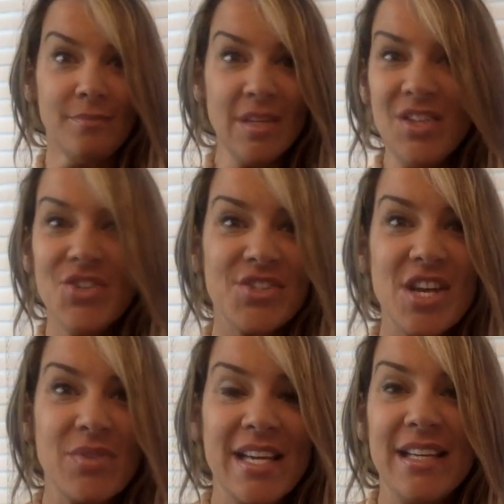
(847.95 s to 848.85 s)
You just
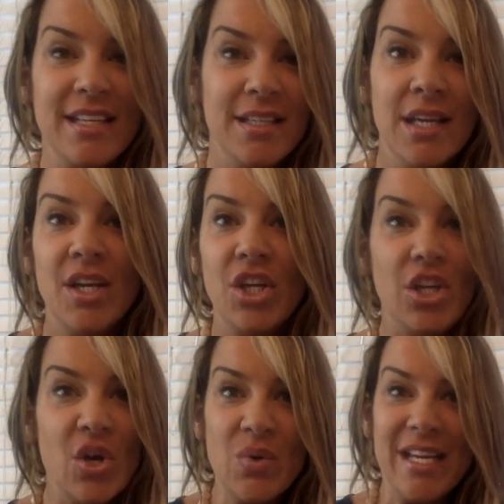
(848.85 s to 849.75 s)
don't need it.
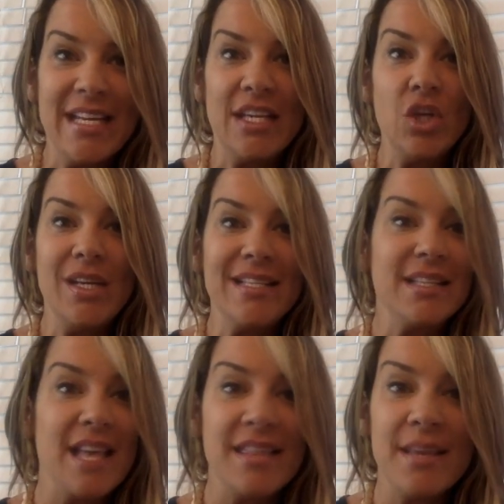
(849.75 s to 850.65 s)
You don't need it. You need to
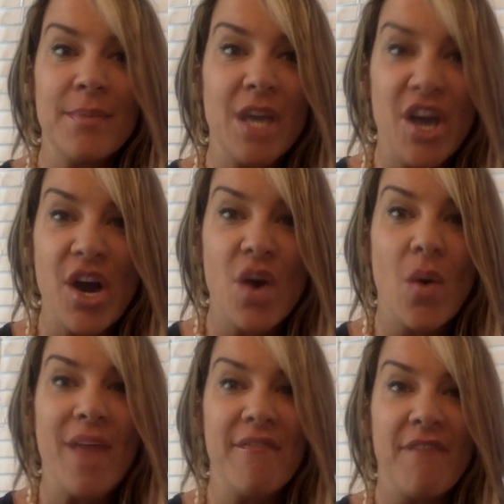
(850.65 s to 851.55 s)
let them go
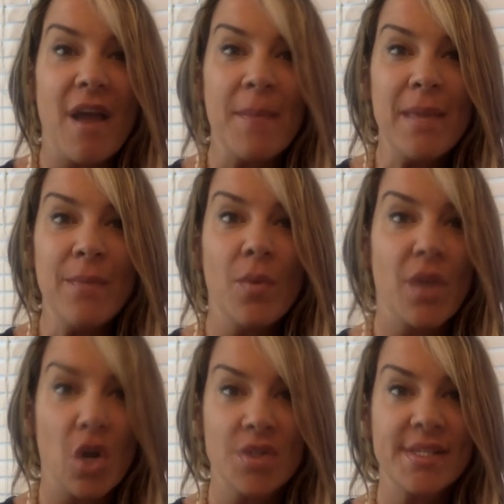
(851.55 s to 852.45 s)
and find people
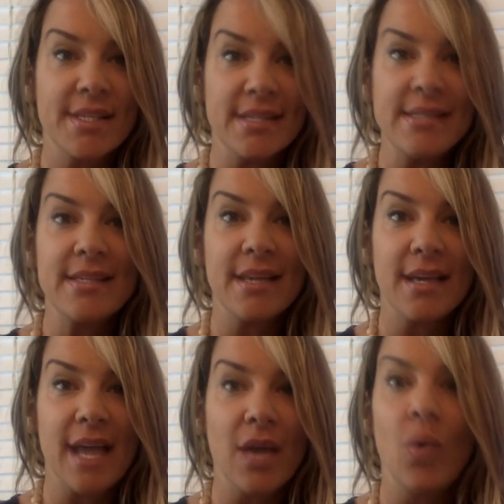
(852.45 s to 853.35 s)
that aren't
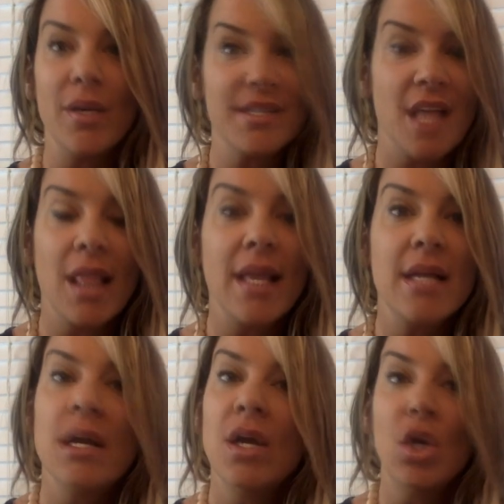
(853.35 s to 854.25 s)
sadistic and quit
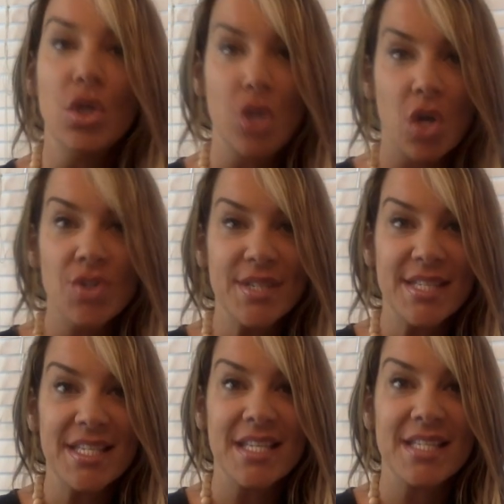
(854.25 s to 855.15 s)
telling
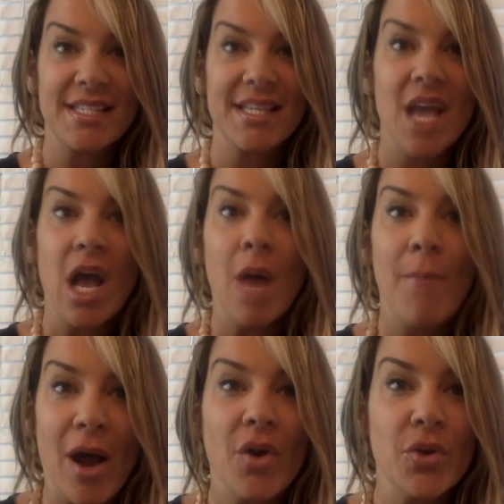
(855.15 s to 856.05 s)
narcissists
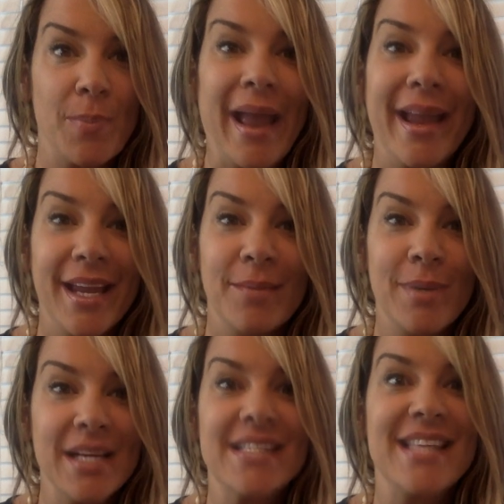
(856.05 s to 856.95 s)
about your pain
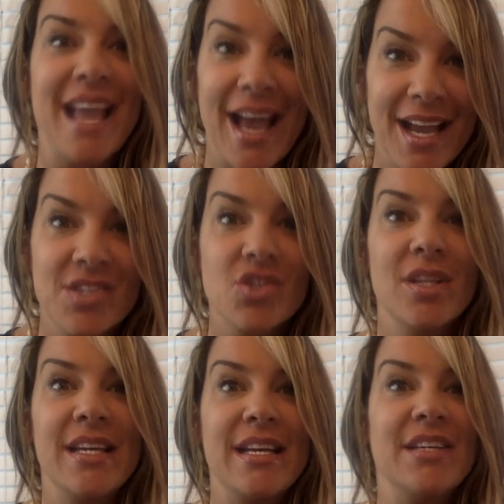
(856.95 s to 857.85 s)
because they
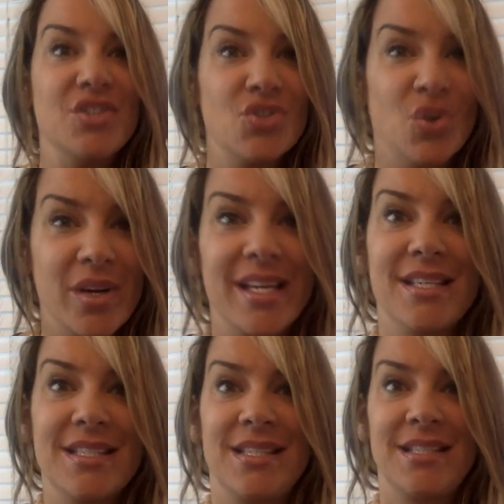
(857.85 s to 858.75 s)
actually enjoy
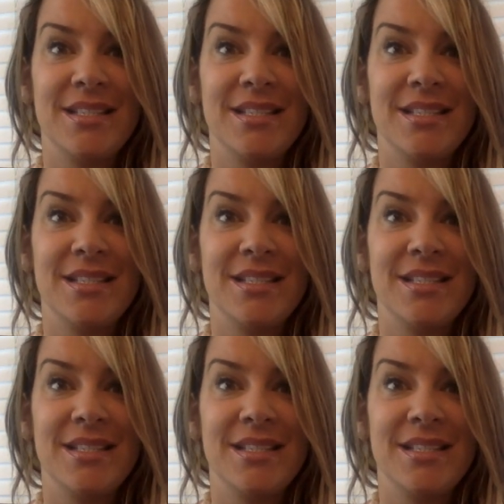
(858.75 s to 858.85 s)
it.